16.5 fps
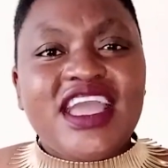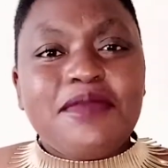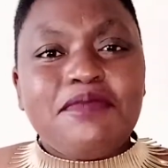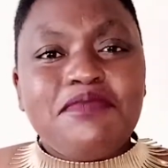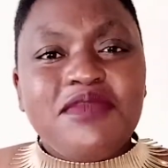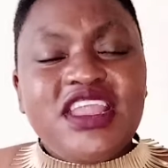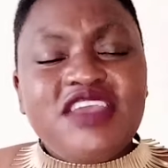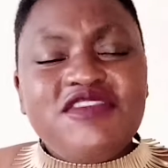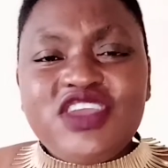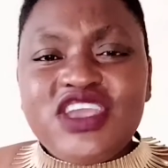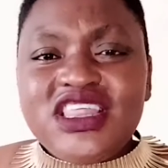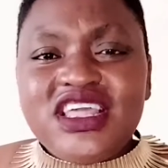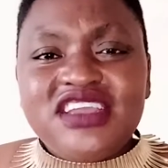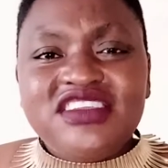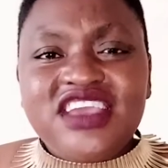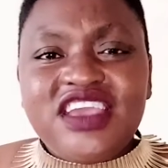living
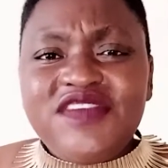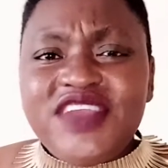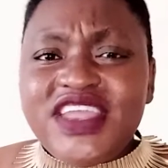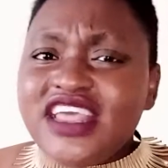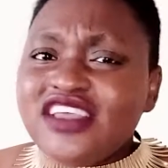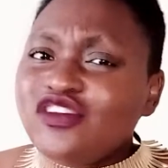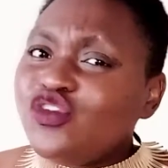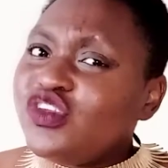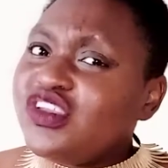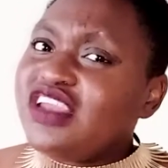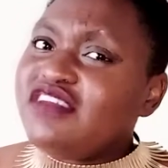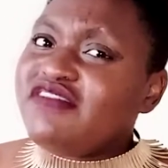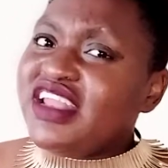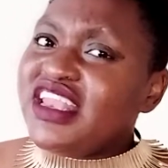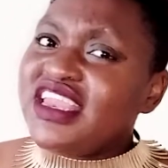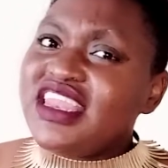with HIV does not
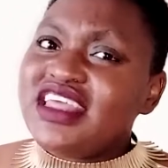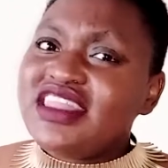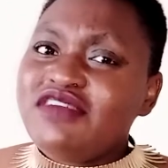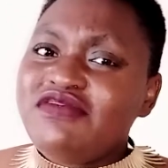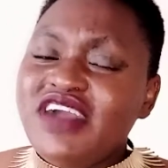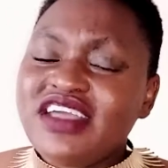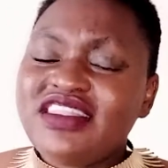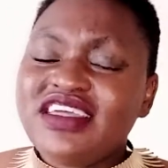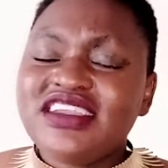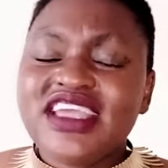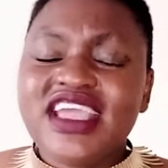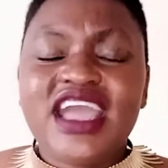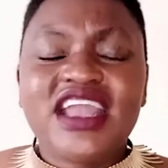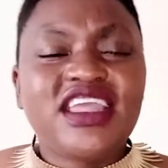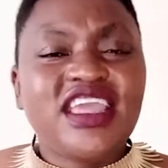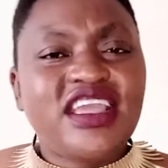invalidate the fact that I
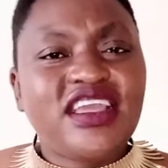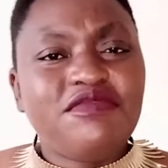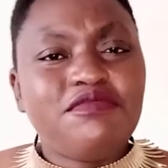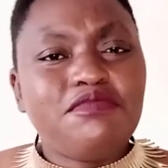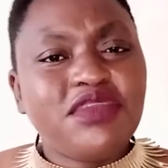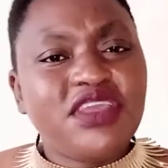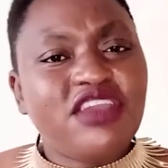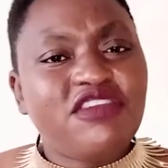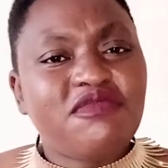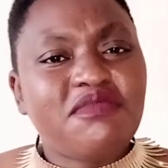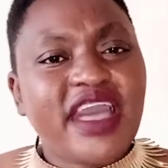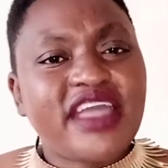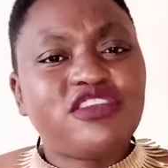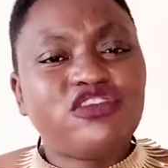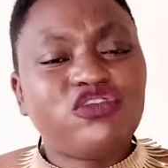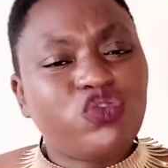can give
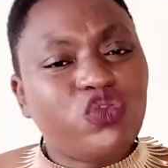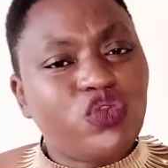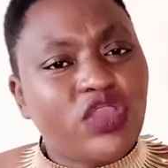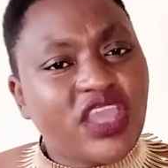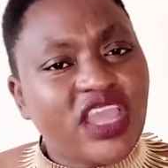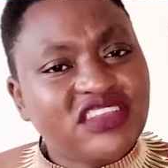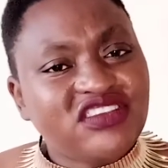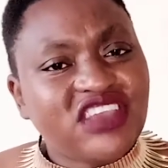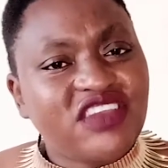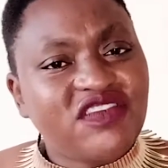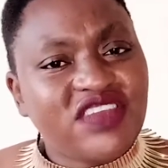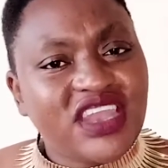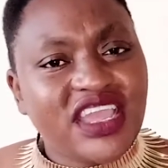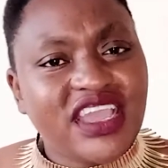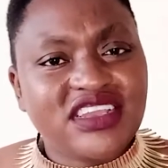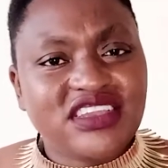birth to HIV
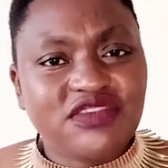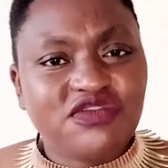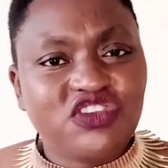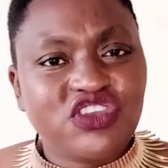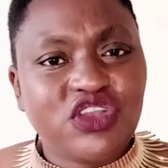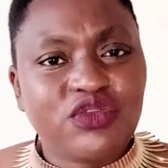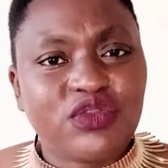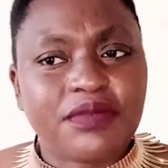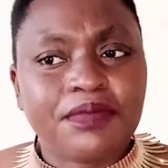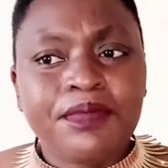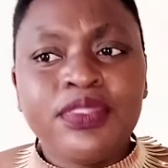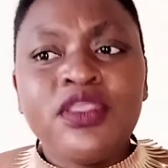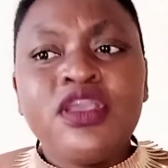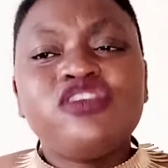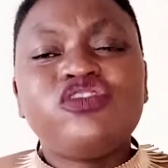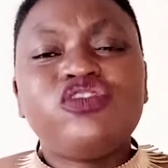negative children.
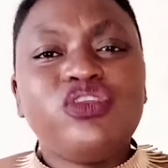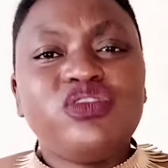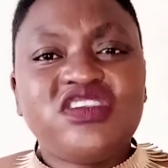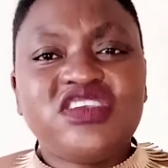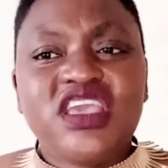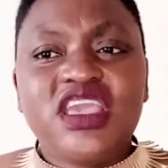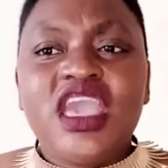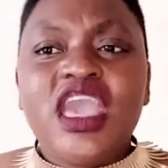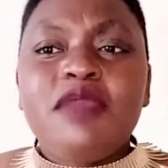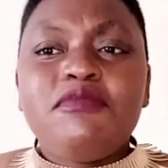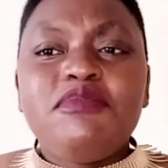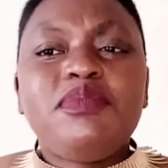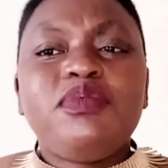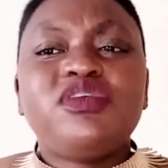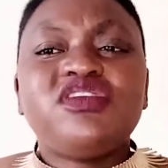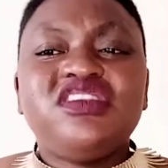So you see,
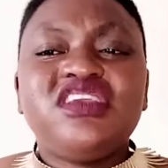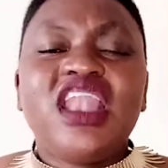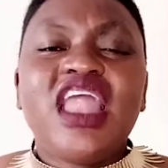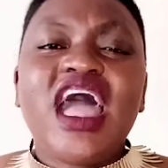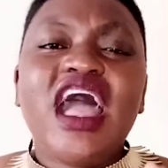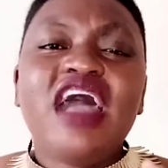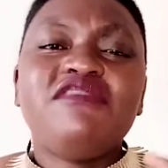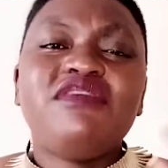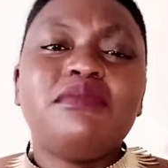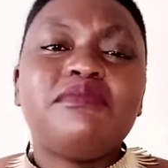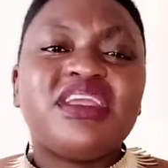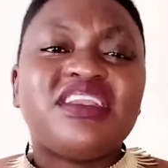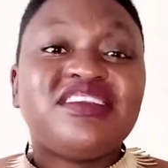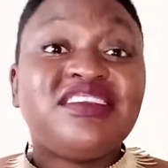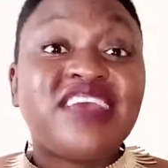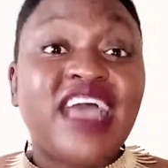people still have a
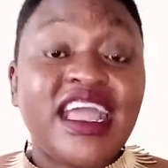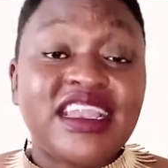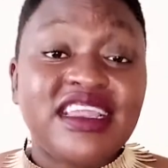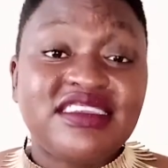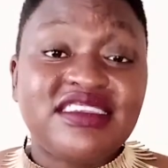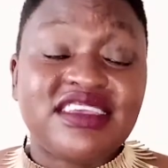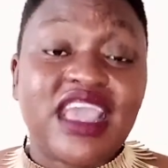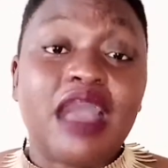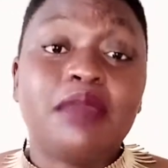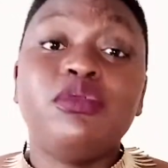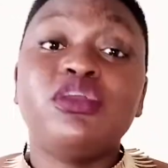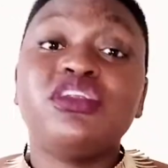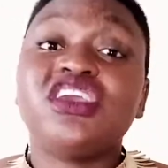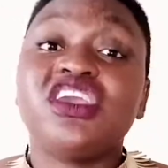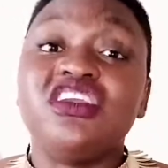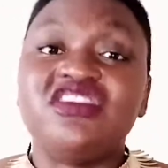mentality
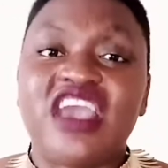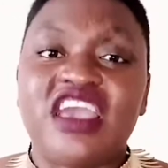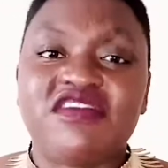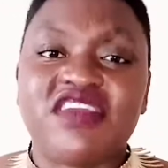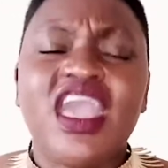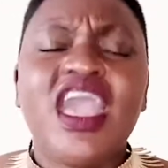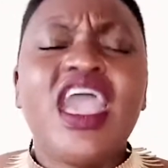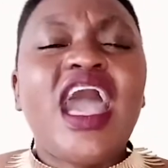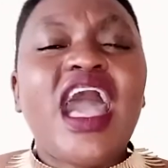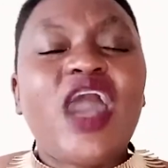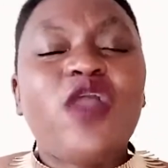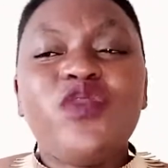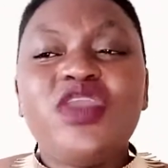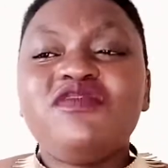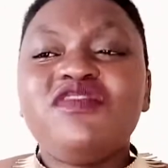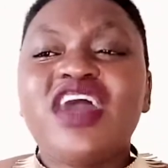about HIV.
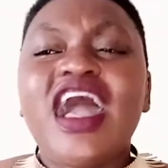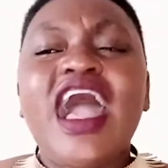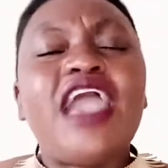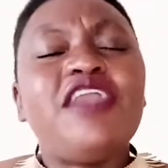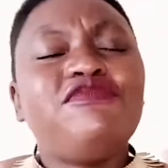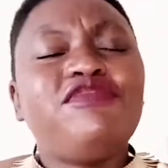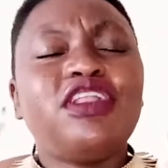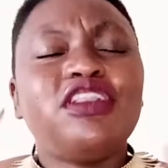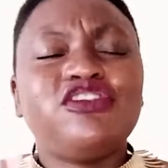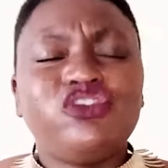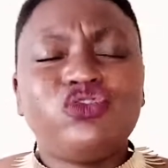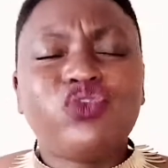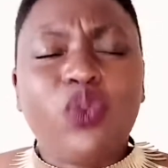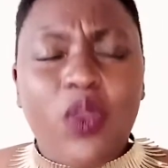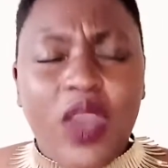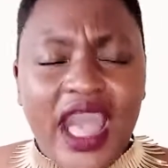However, I feel
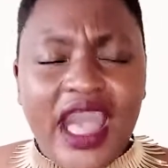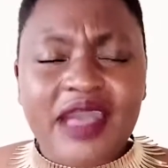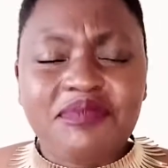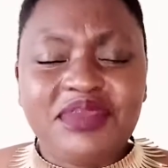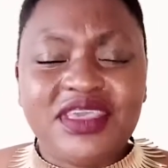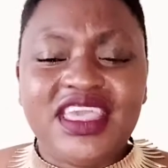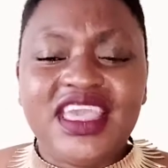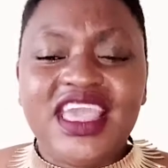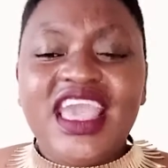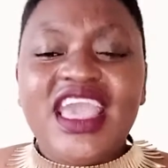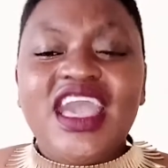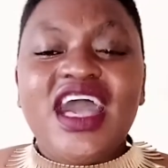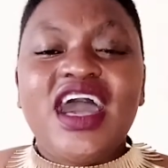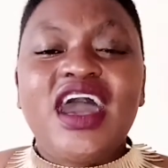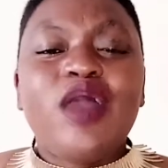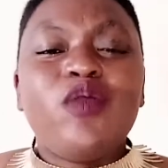so happy
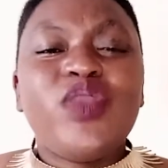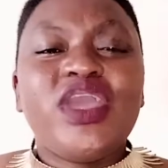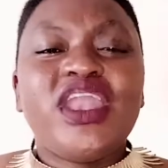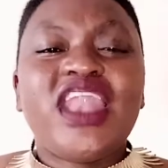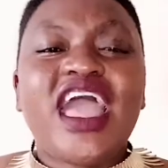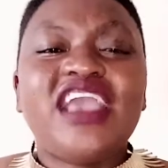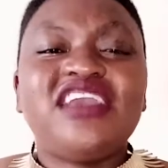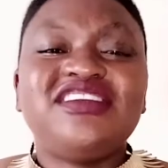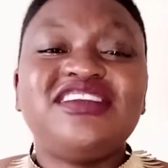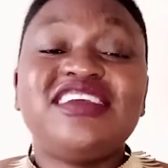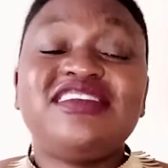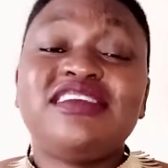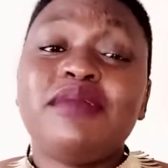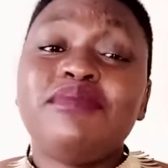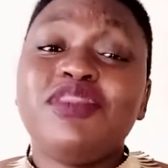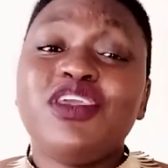when I share
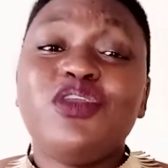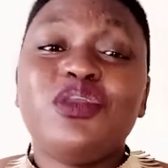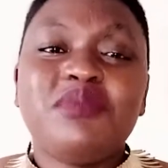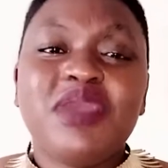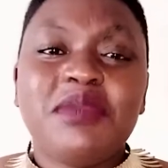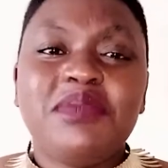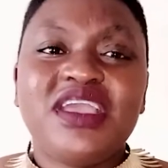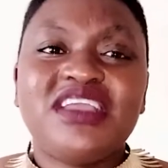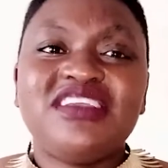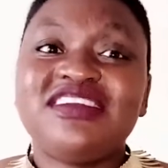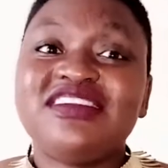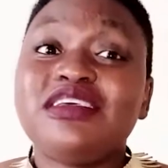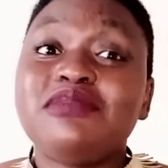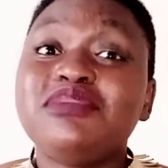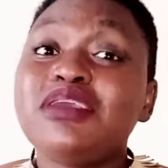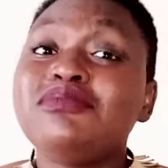something on my page, and
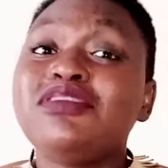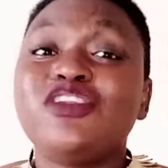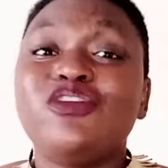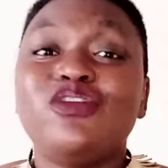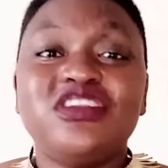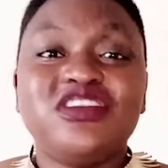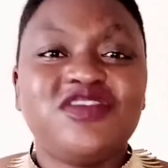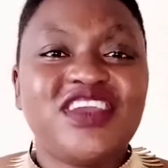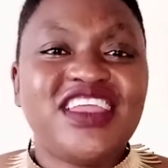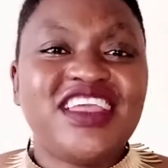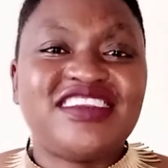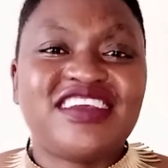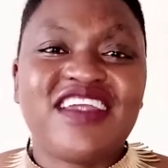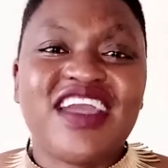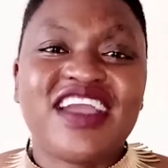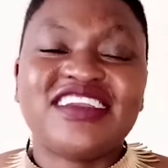sometimes I don't even
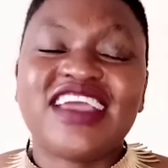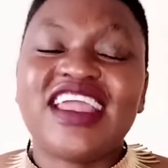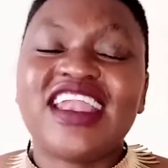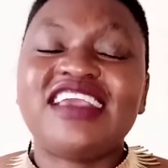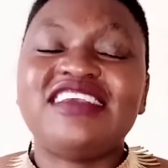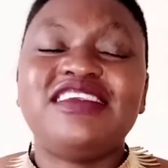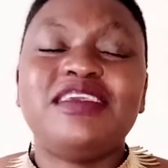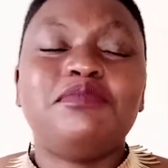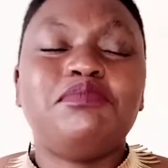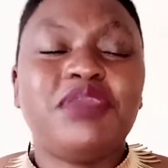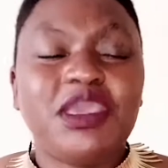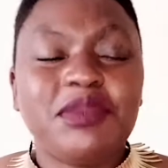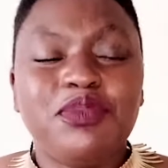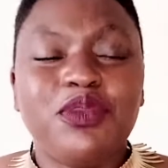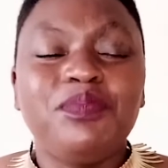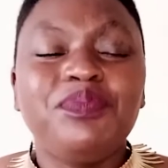interact, and I see
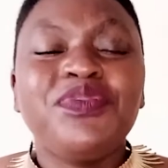people